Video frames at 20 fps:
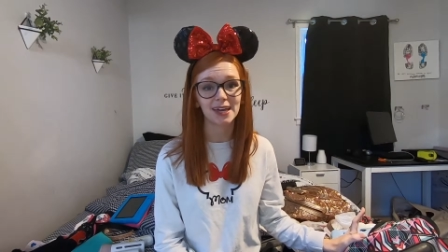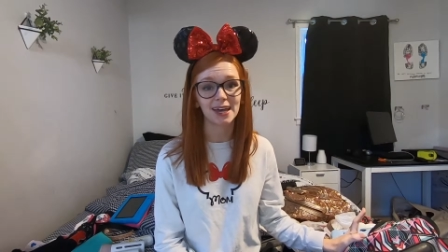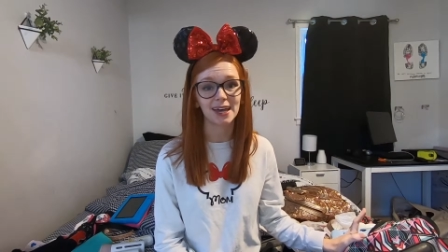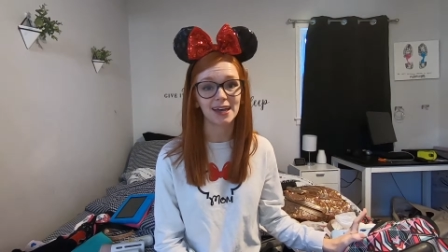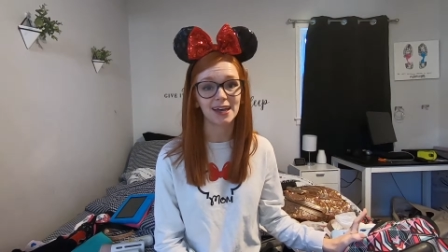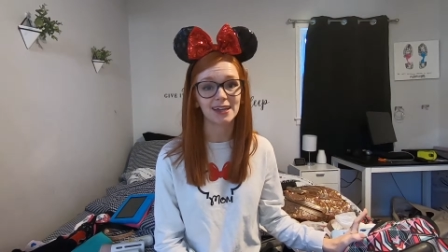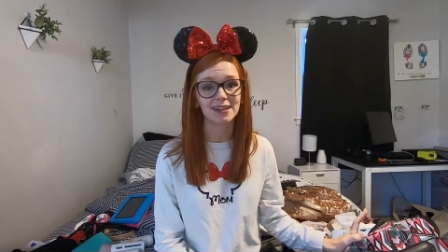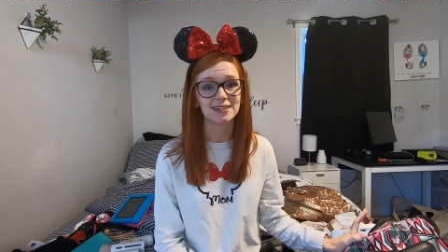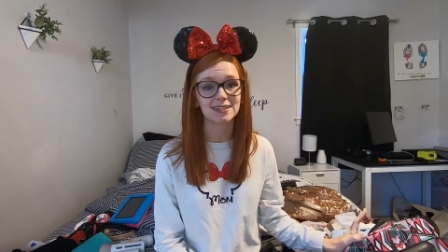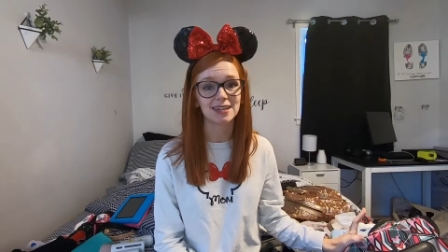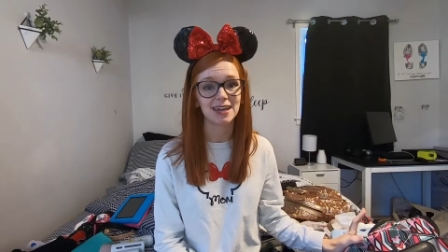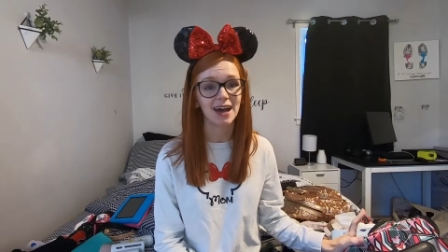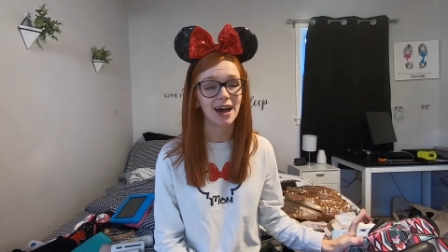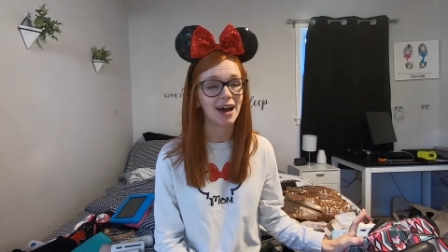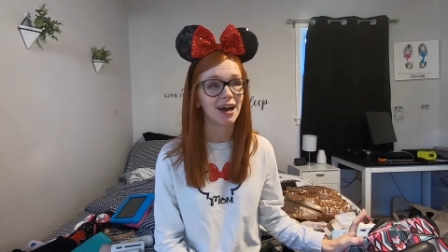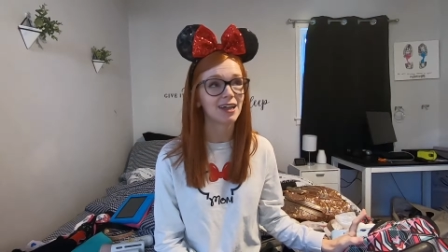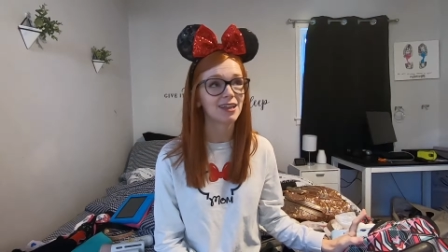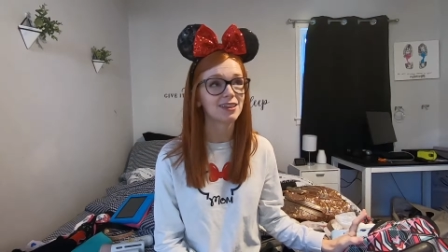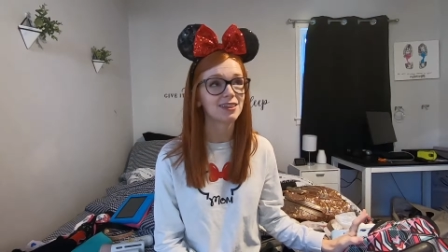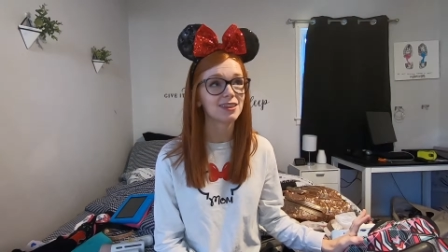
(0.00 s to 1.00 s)
and
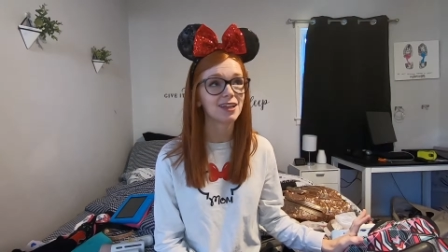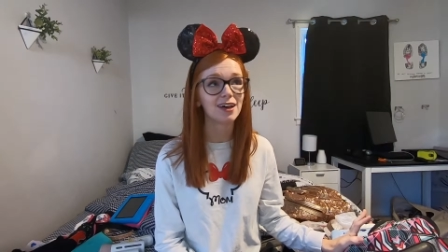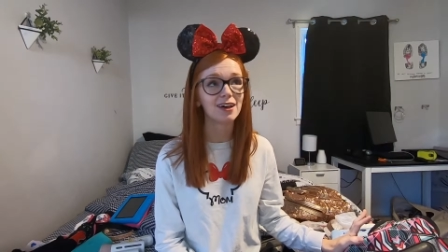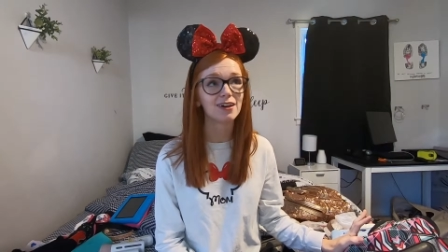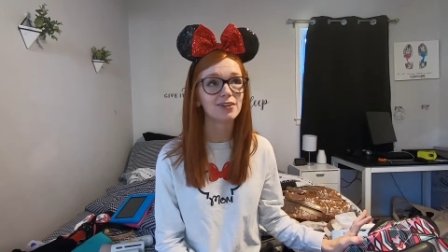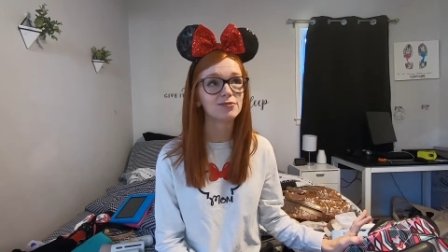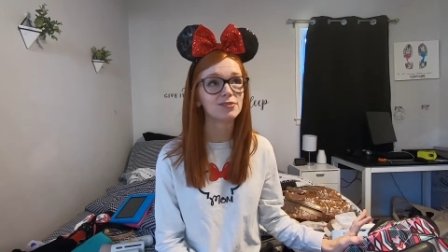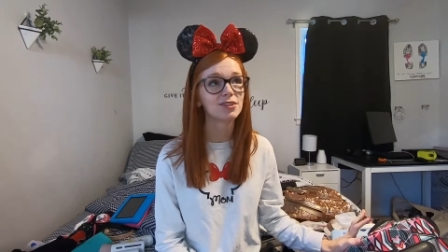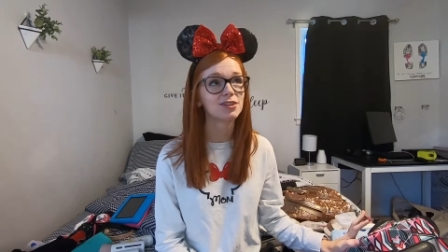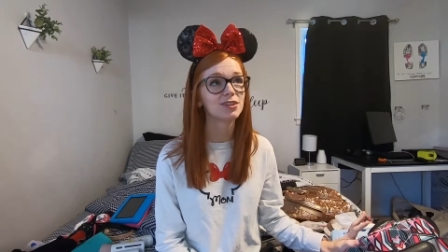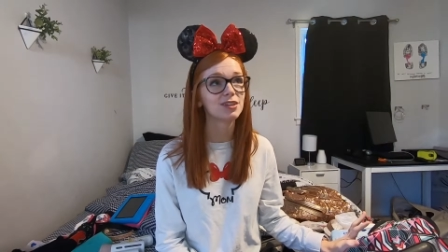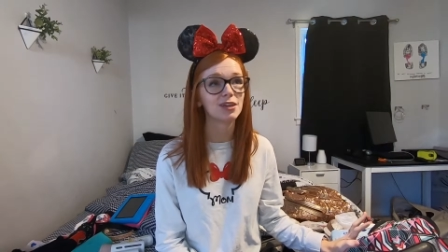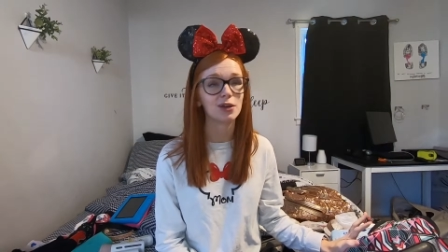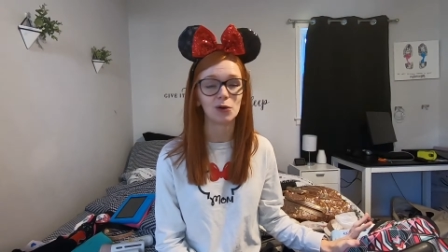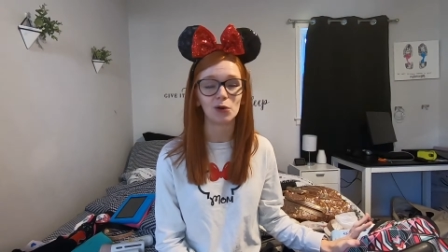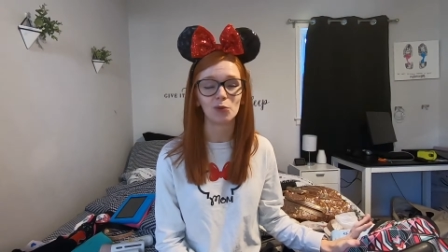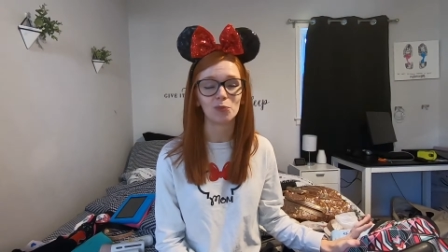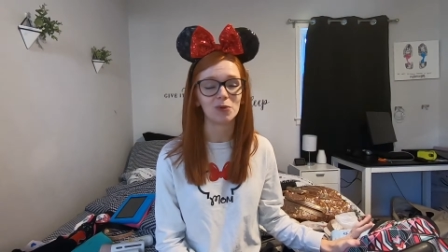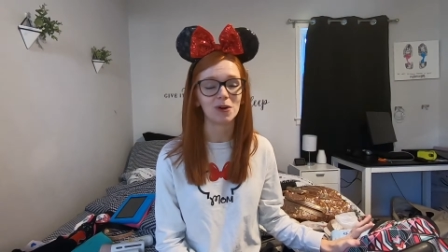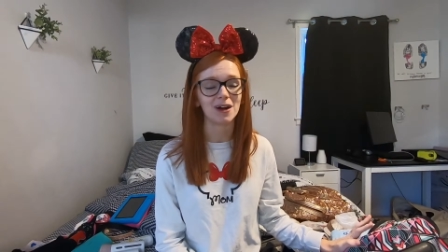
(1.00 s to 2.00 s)
I love the
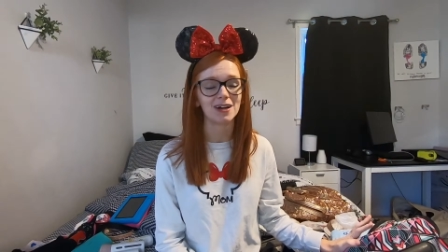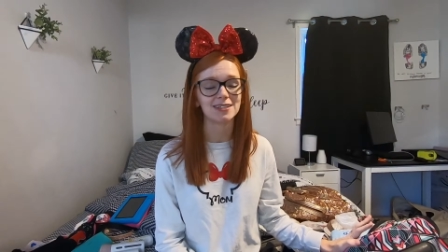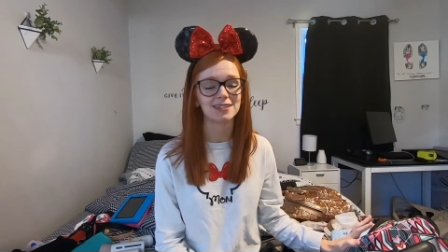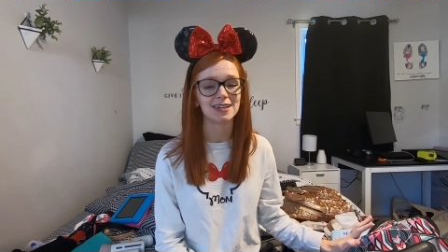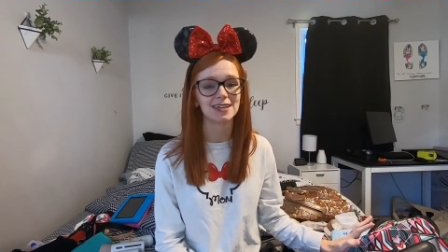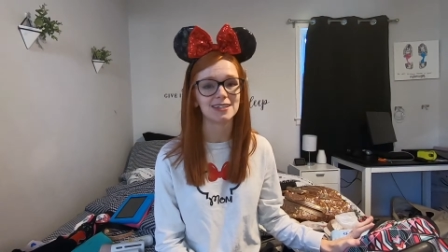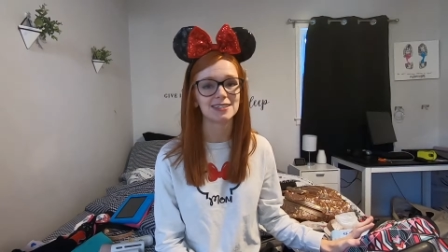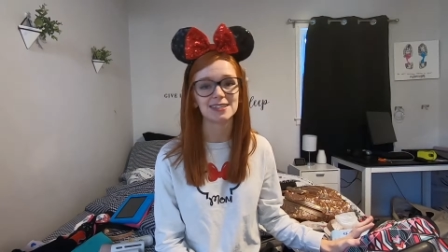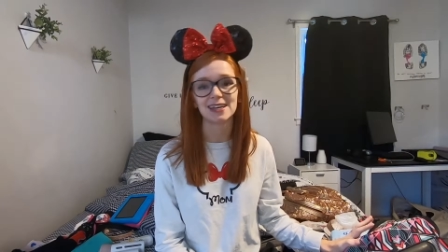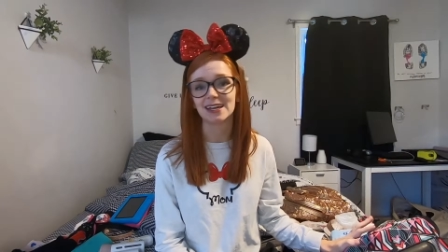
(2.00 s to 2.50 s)
whole process,